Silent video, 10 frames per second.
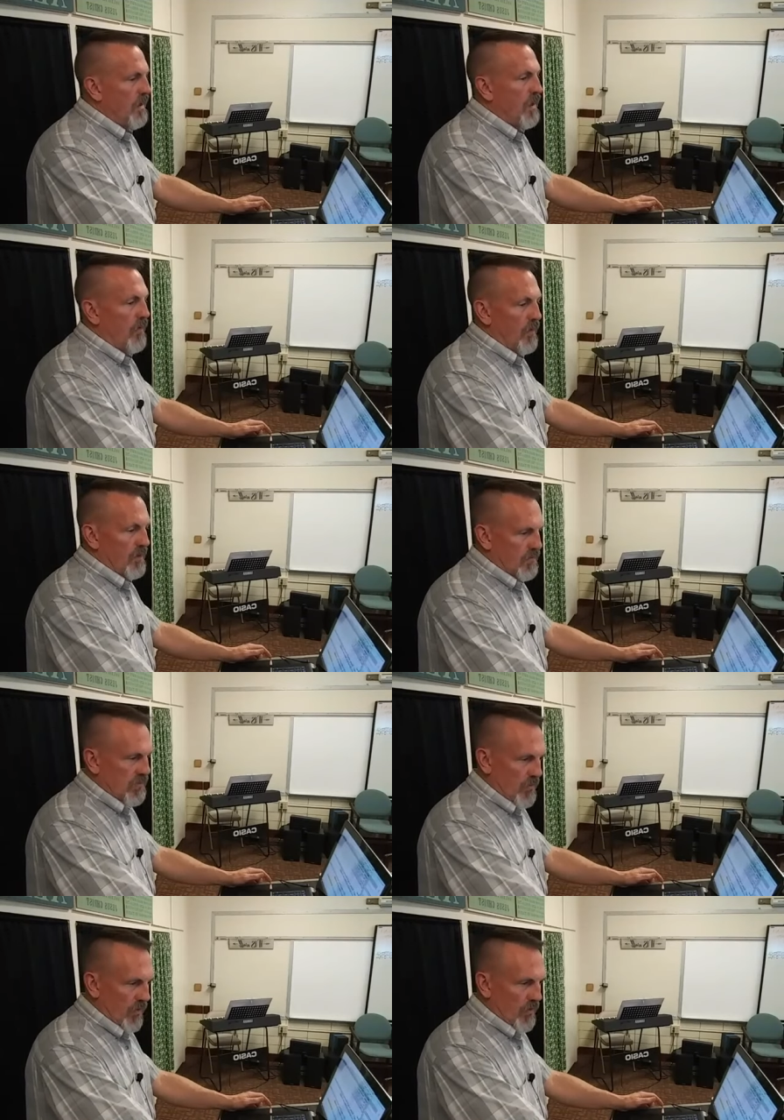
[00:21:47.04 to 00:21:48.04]
I'll read a
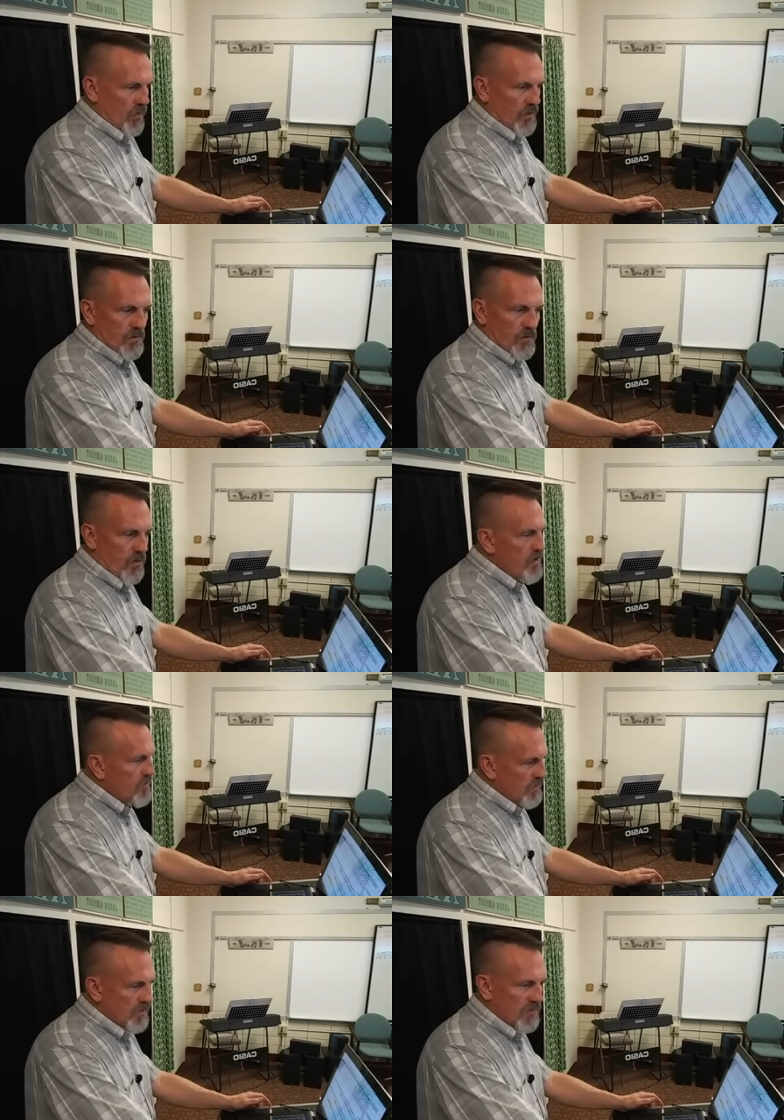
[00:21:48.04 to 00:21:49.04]
similar one,
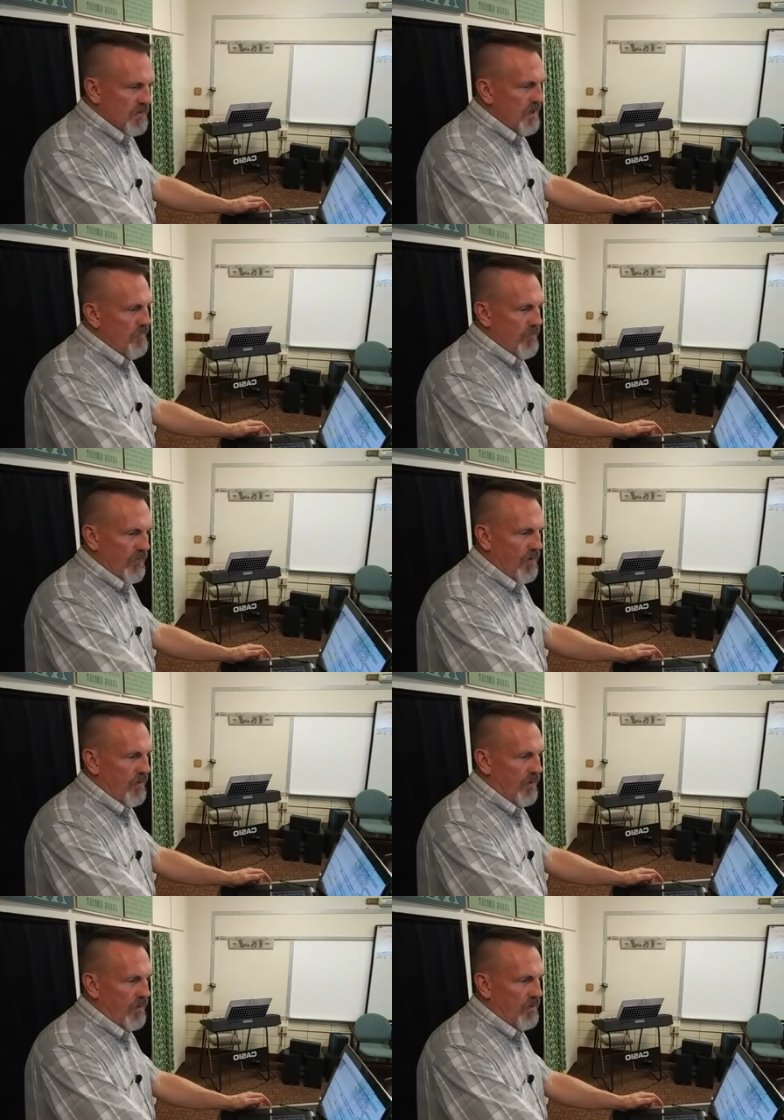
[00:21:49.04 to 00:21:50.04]
almost the same
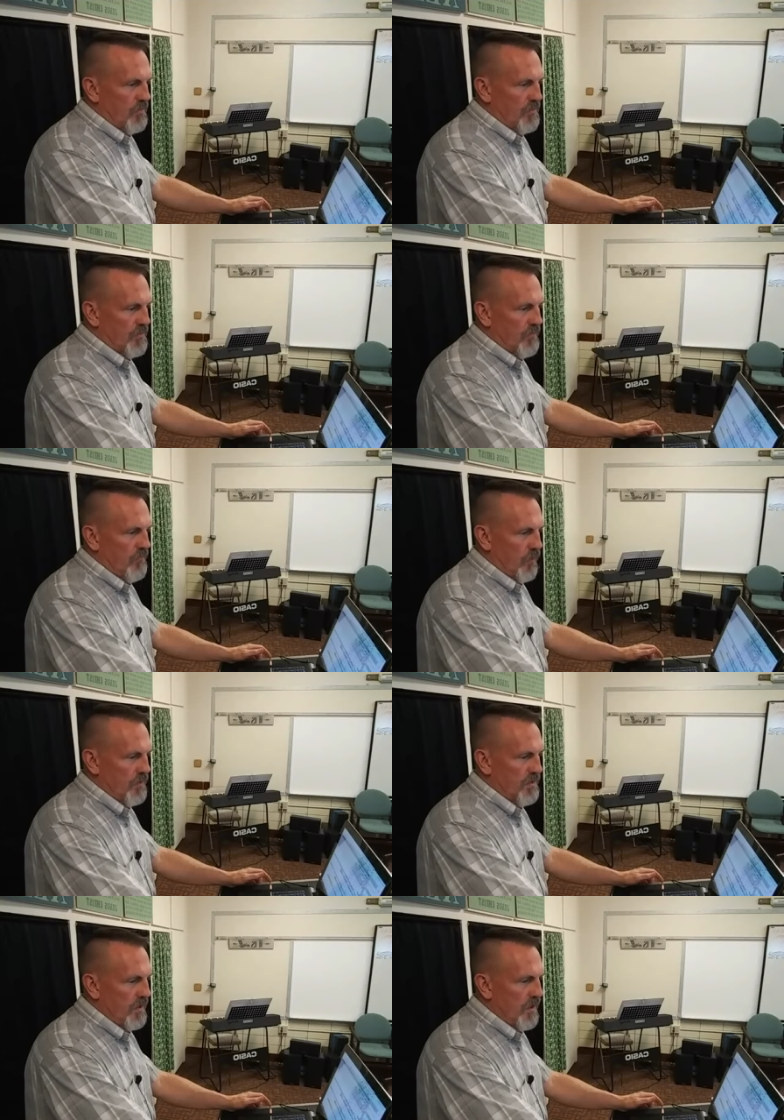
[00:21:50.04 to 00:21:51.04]
thing in Numbers
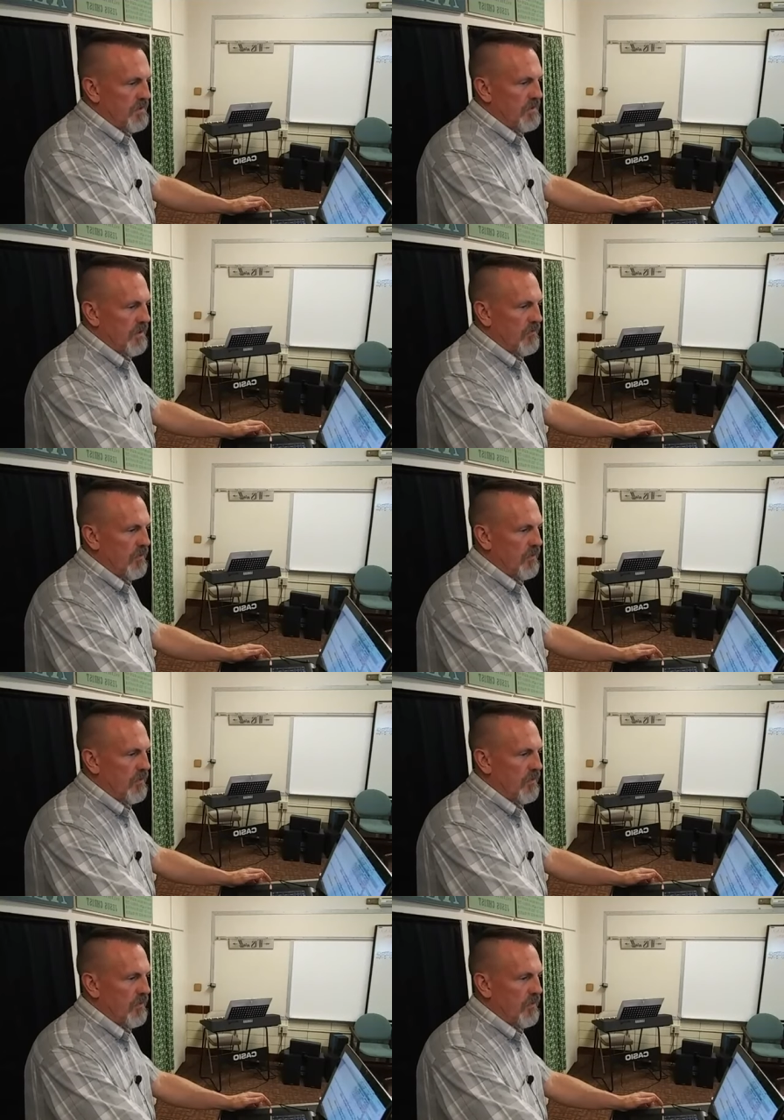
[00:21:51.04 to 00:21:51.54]
14:18.